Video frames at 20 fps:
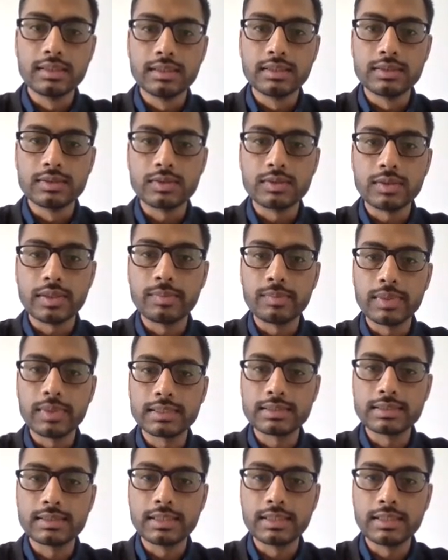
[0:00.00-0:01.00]
So n
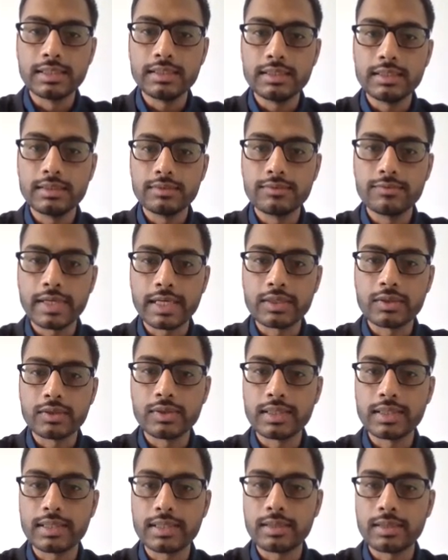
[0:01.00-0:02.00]
plus 3
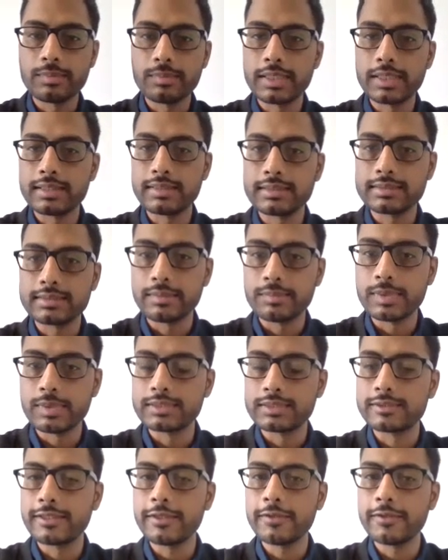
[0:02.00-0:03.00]
factorial can be written as n
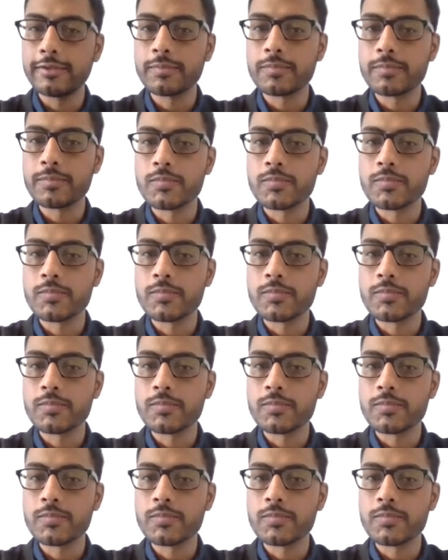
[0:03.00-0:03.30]
plus 3,